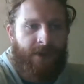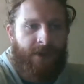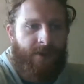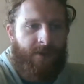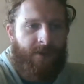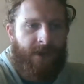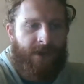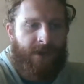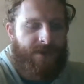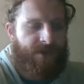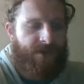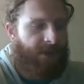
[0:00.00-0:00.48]

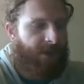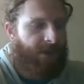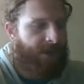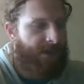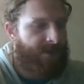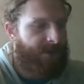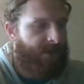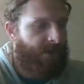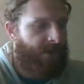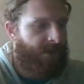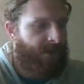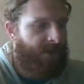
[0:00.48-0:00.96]
Otherwise, you
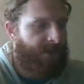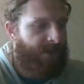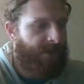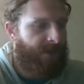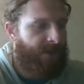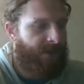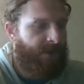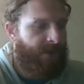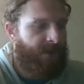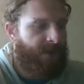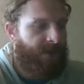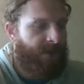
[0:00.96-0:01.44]
guys can hold
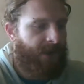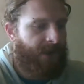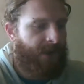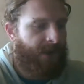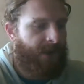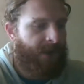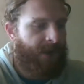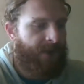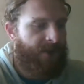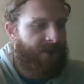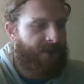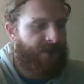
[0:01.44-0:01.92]
down
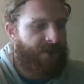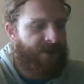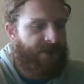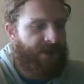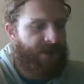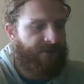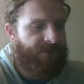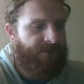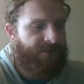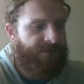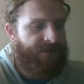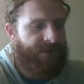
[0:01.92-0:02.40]
uh,
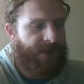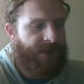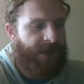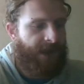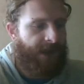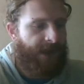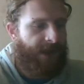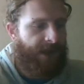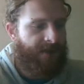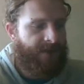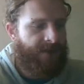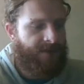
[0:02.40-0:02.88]
Shift
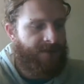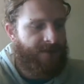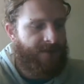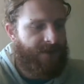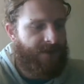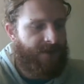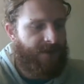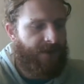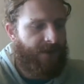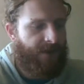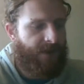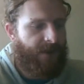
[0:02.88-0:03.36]
and
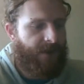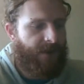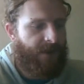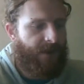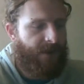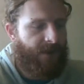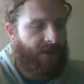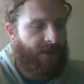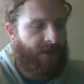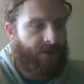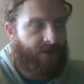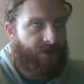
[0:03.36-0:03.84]

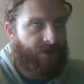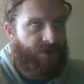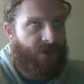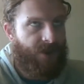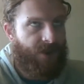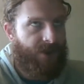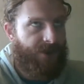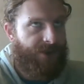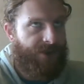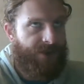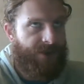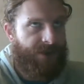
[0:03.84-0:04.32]

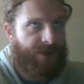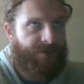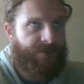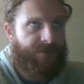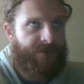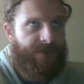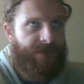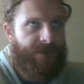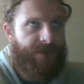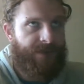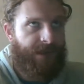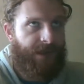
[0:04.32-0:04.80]
Control
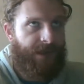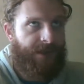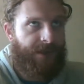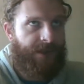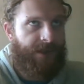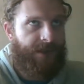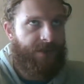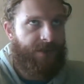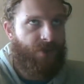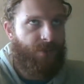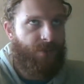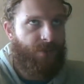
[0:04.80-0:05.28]
Shift and
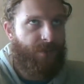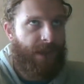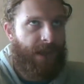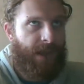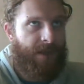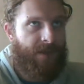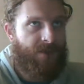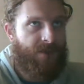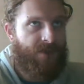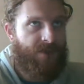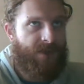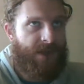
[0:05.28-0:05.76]
hit your
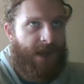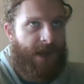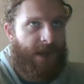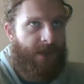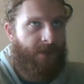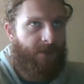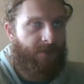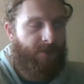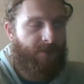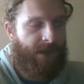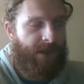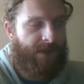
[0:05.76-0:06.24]
page
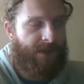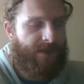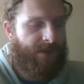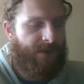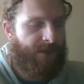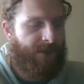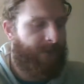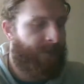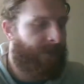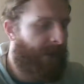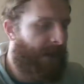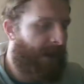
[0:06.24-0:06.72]
down button.